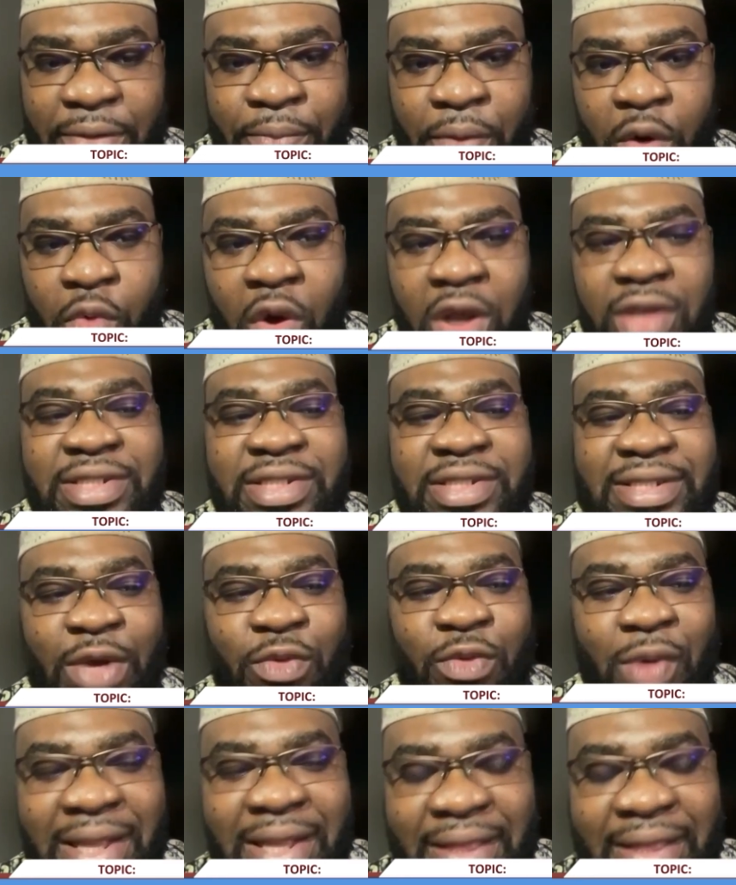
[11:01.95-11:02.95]
But once they
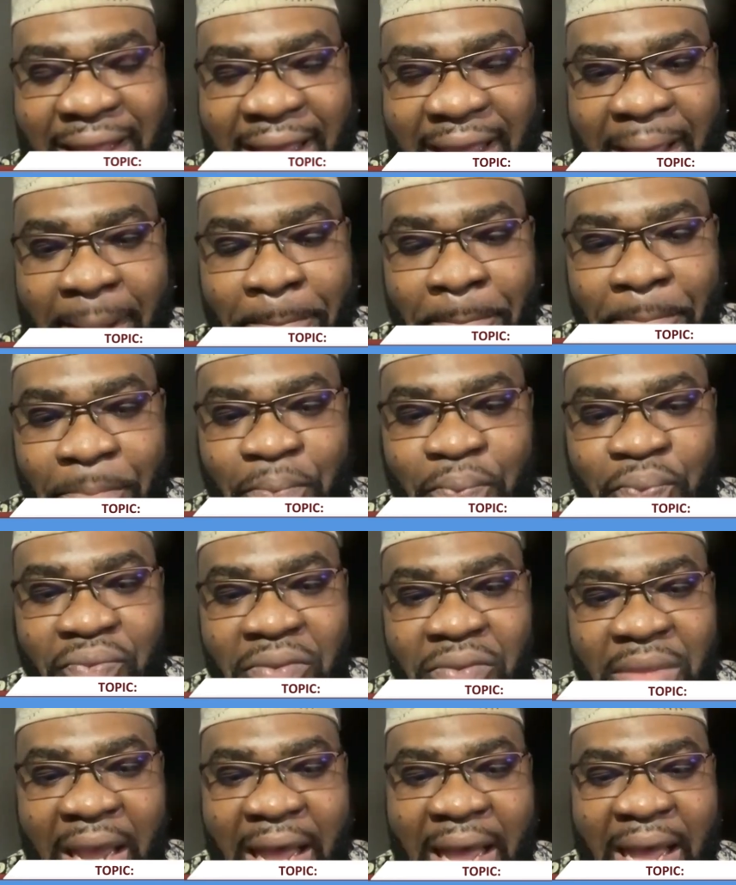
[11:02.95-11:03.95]
went there,
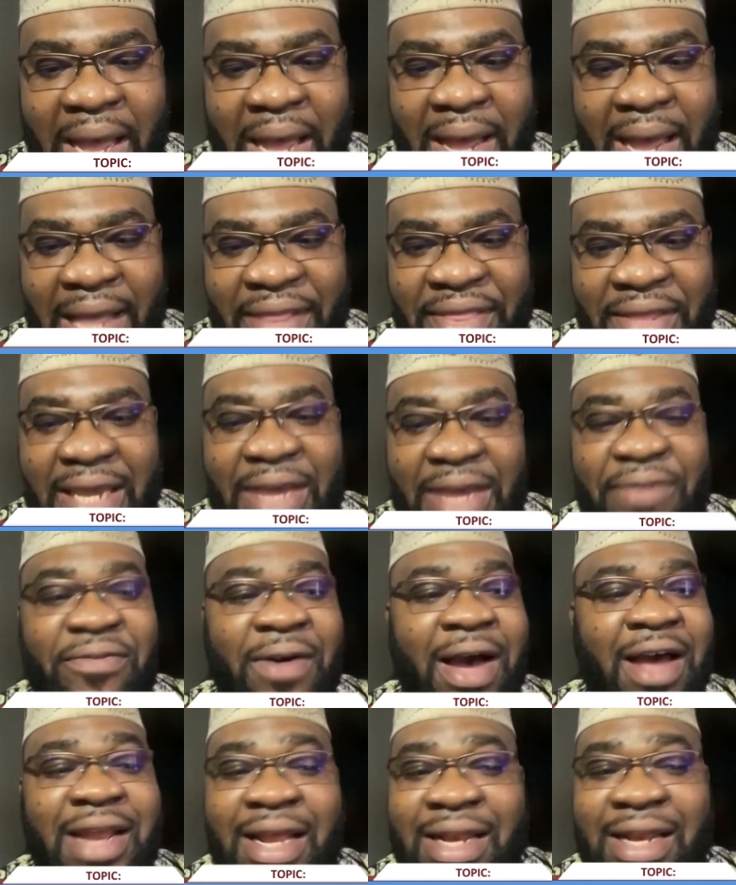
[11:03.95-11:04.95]
I think he
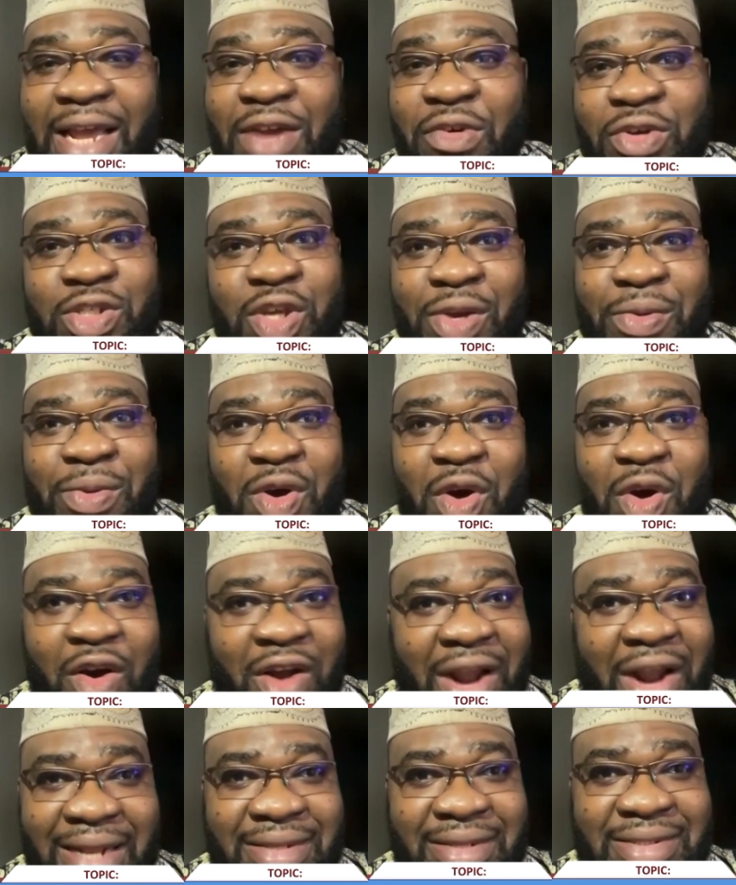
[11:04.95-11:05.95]
found out that it was going to
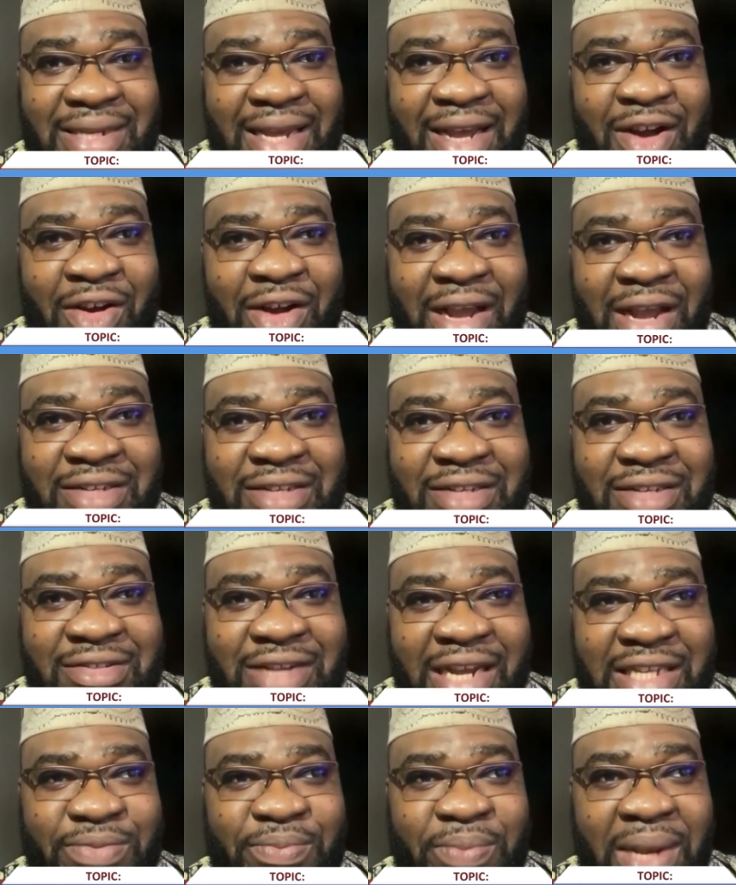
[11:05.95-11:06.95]
be organ
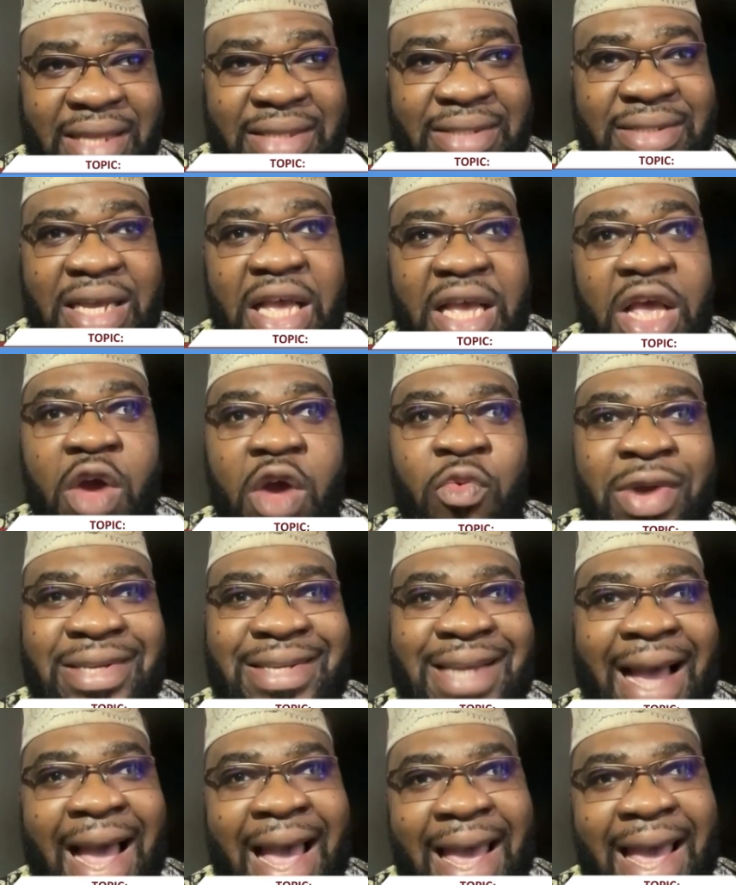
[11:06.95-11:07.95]
transplant,
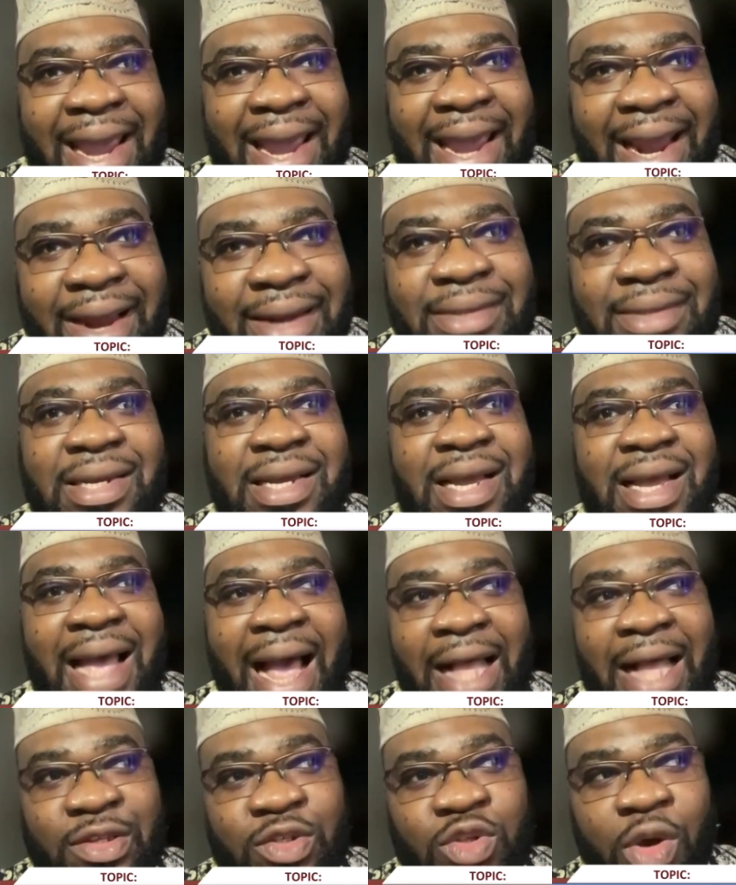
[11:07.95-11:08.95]
which I heard
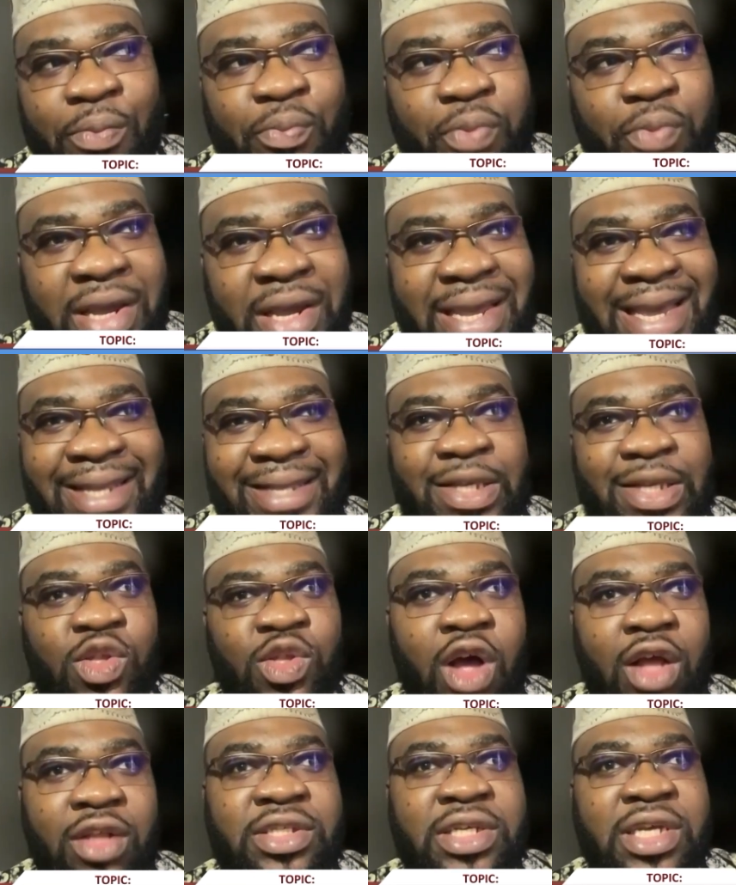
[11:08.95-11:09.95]
at some point he did
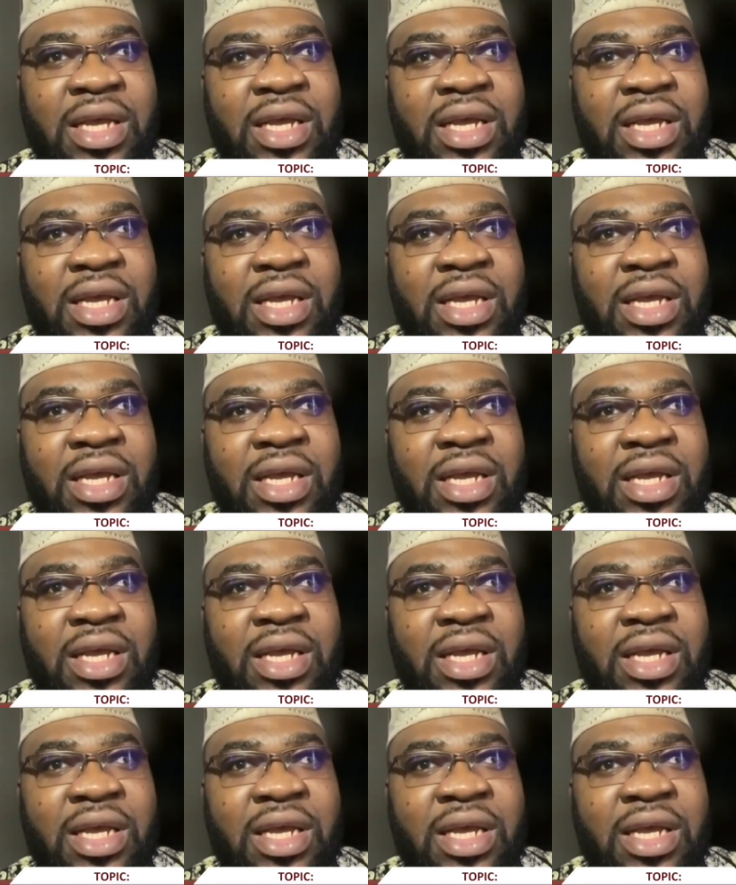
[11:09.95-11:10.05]
not